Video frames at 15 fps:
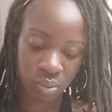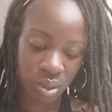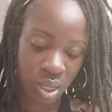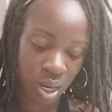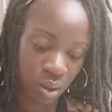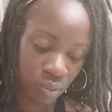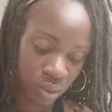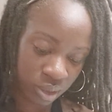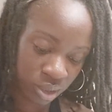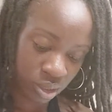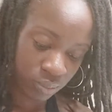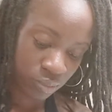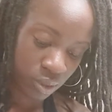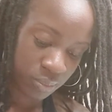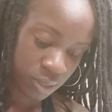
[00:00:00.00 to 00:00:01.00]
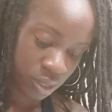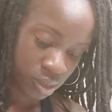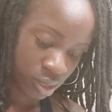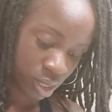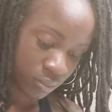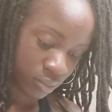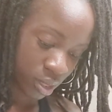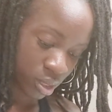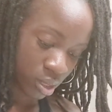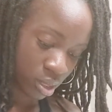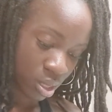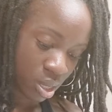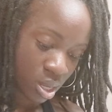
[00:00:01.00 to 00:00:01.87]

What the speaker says: and I want them to be the same length.